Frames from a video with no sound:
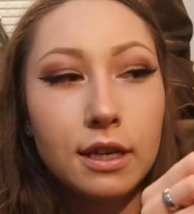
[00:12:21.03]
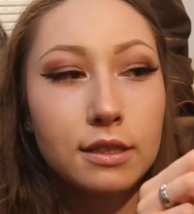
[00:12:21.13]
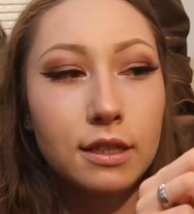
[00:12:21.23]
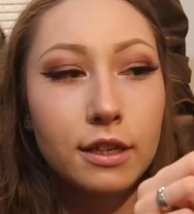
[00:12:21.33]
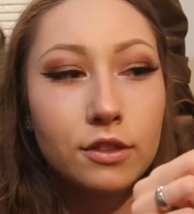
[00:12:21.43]

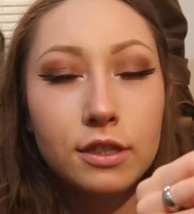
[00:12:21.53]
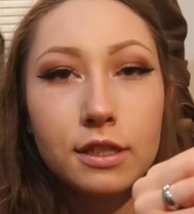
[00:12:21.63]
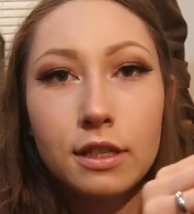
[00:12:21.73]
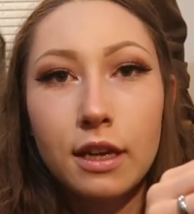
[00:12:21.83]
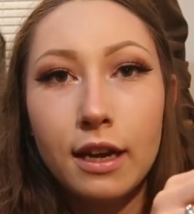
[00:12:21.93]
It's like
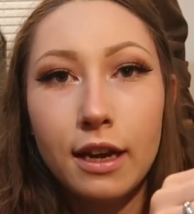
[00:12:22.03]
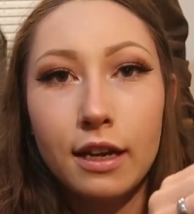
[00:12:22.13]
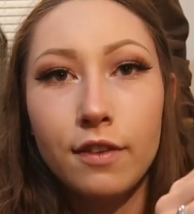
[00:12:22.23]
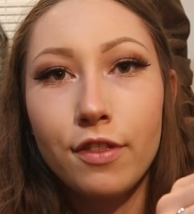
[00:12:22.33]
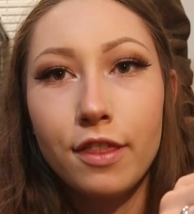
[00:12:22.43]
just
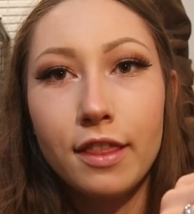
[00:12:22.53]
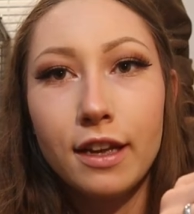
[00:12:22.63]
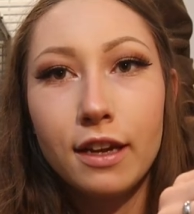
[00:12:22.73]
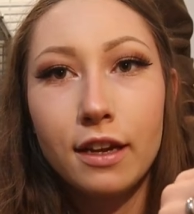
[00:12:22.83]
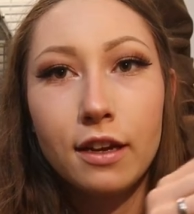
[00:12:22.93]
kind of
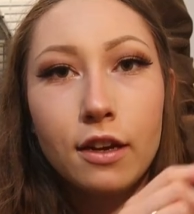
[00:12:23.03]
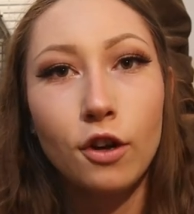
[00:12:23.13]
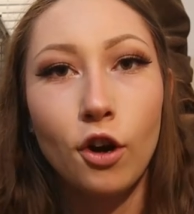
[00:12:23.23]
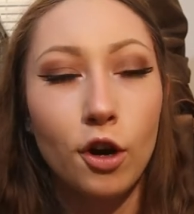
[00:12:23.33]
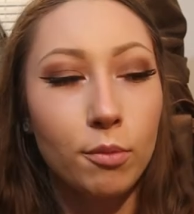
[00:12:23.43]
thick
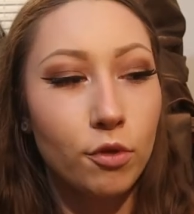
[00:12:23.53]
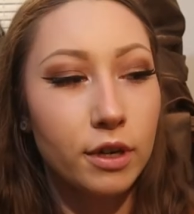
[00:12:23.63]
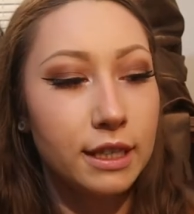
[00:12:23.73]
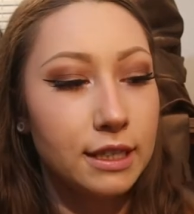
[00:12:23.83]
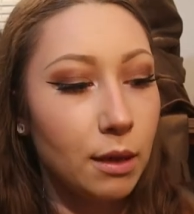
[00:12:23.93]

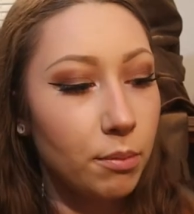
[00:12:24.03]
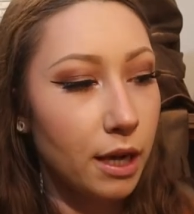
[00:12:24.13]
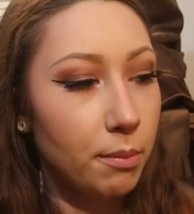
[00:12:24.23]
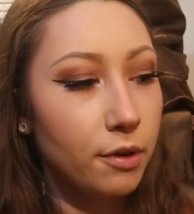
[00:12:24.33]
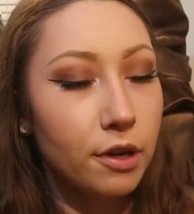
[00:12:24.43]
cardboardy type
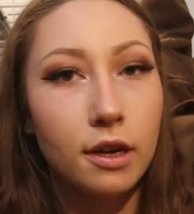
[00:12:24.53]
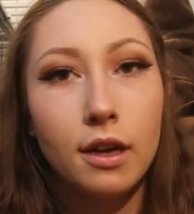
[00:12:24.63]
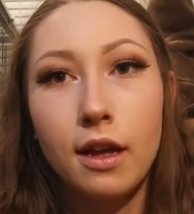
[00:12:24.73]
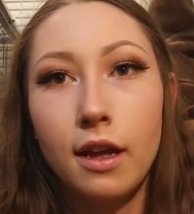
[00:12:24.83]
paper,